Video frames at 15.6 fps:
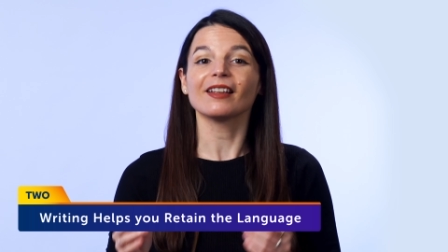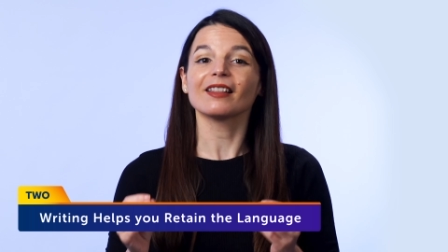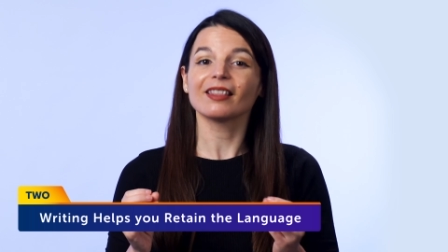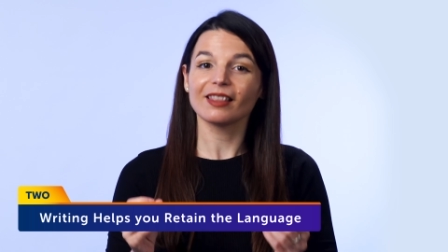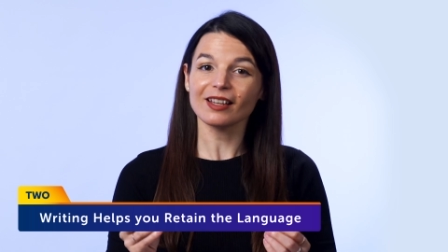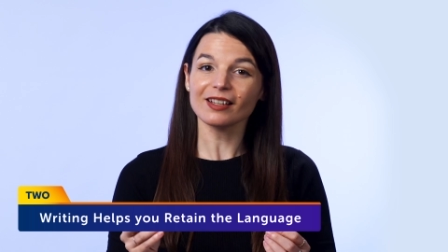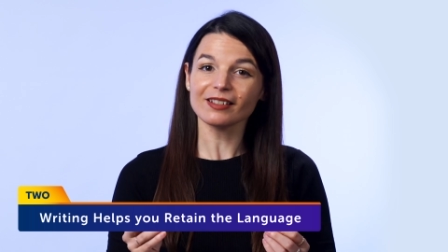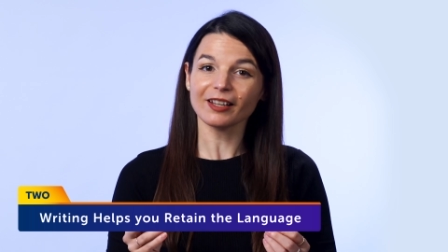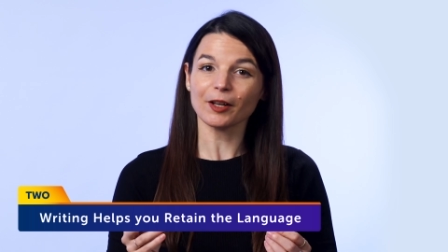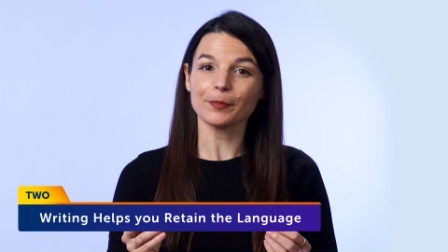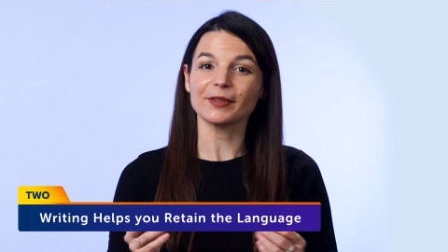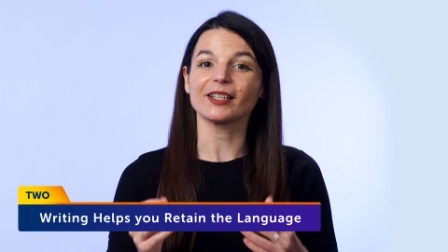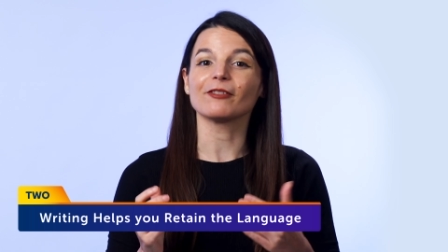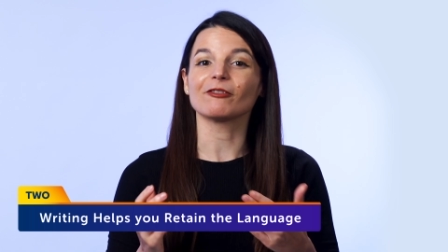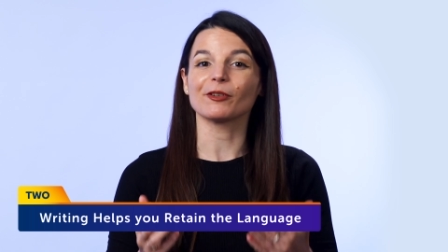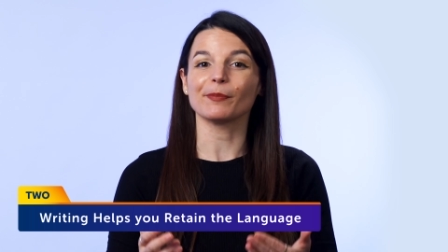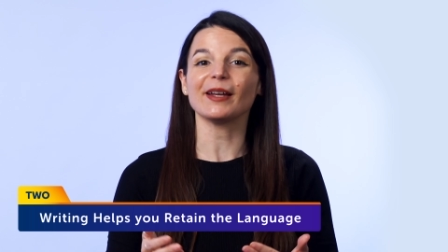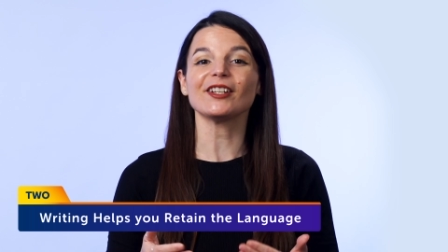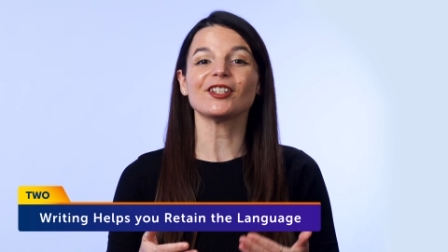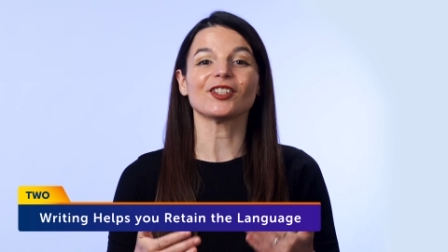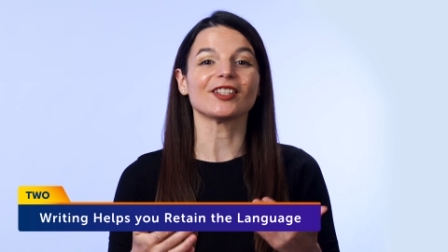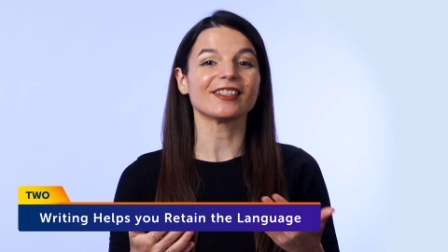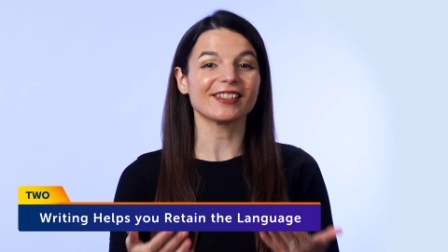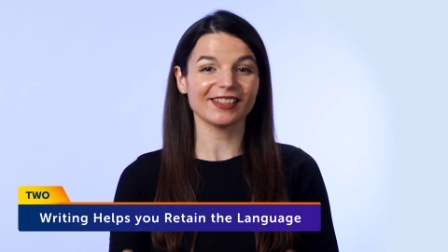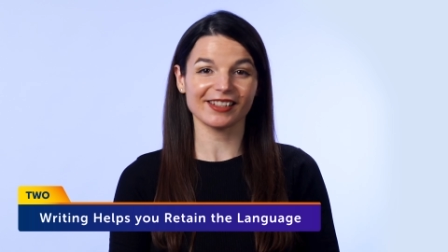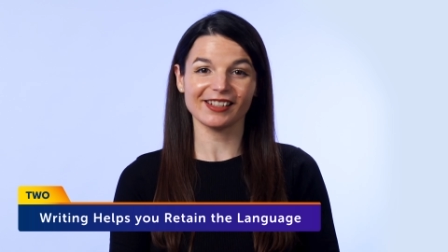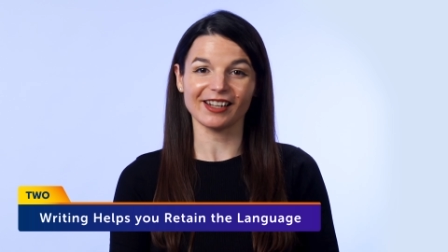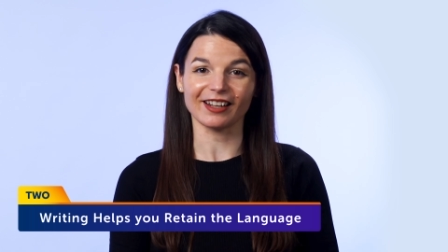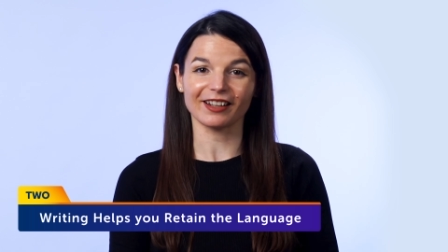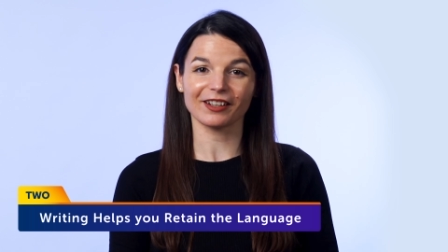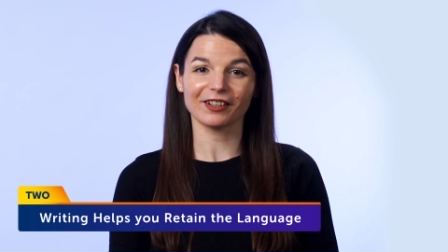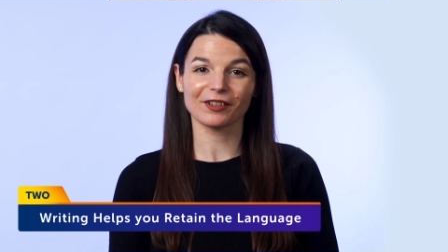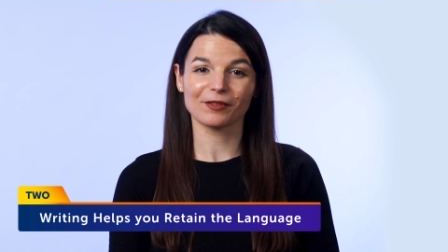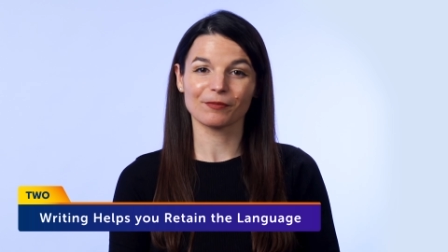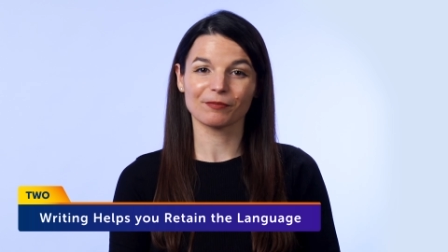This helps the information stick.